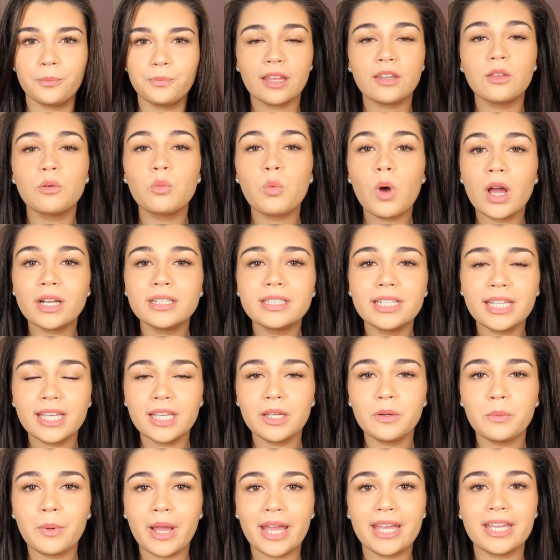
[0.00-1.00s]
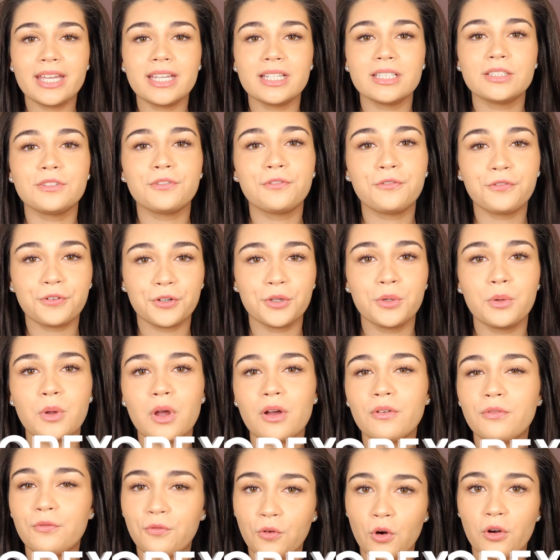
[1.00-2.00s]
Now the one key way is through
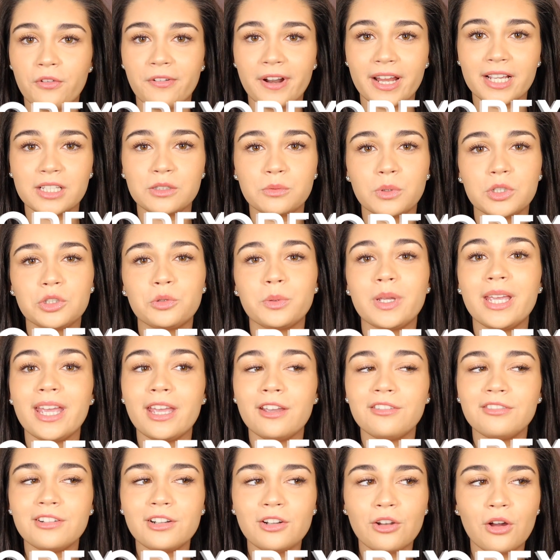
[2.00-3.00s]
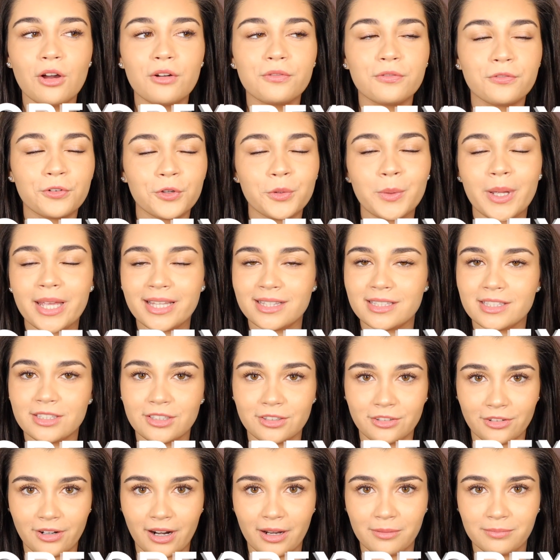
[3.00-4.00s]
Forex, which we hear a lot through
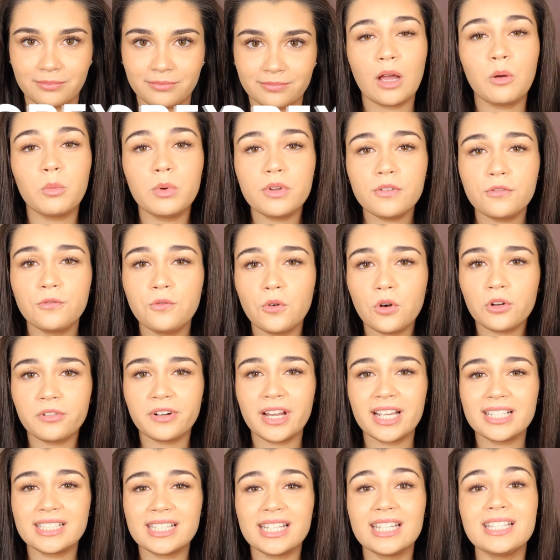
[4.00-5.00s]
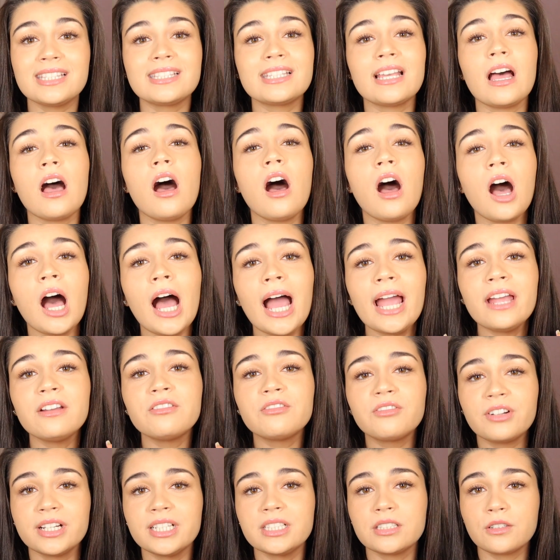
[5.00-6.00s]
Instagram. Now with Forex, it's a high
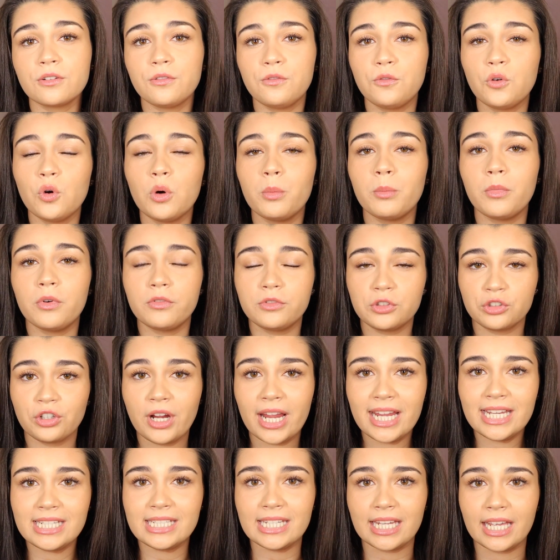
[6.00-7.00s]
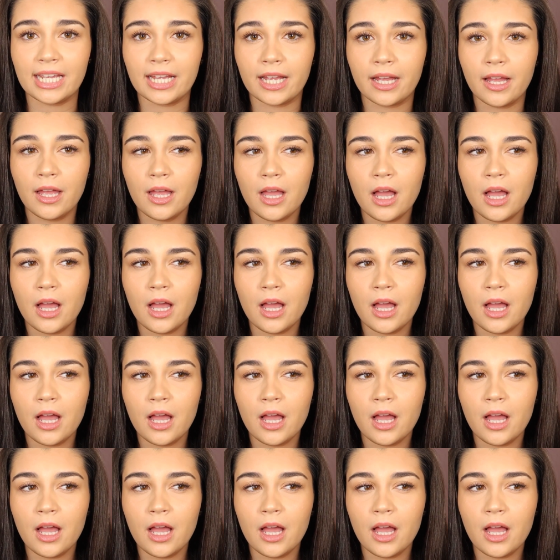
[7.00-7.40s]
risk form of trading,